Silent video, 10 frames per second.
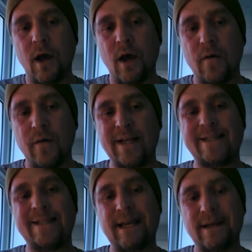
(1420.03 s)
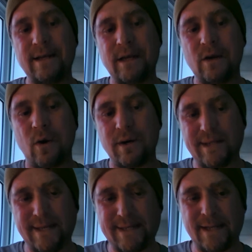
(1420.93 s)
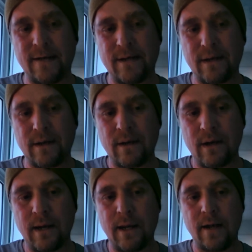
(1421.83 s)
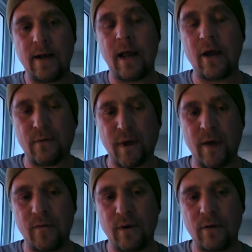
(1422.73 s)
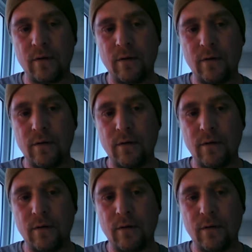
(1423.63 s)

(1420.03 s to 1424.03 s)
of ascending or descending in and out of heaven.